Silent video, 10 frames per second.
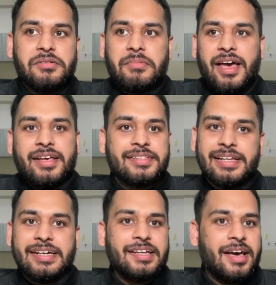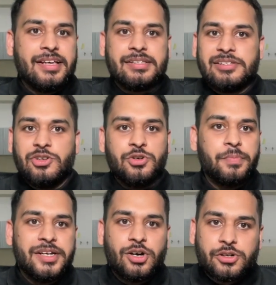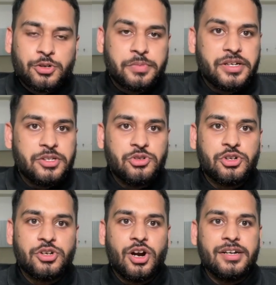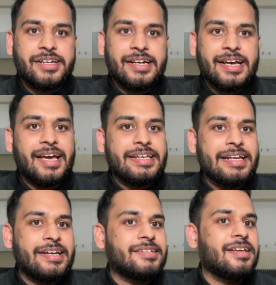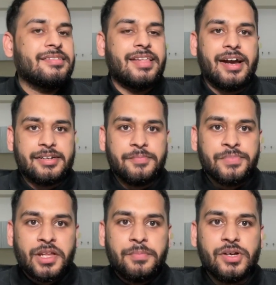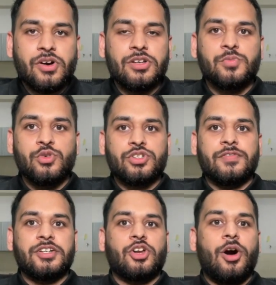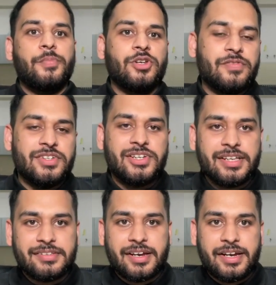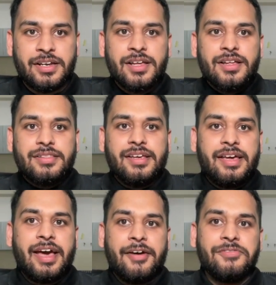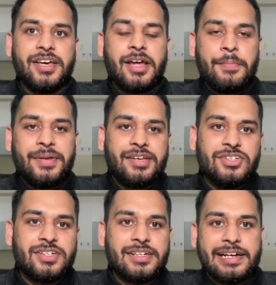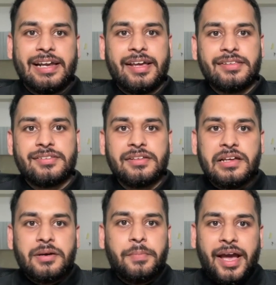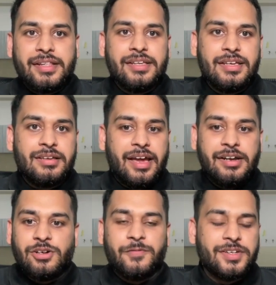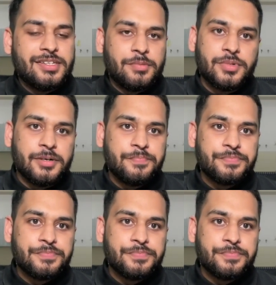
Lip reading: as late as mid-October. You should not get any late than that, because most of the top universities, right, they have their application deadlines by the end of December.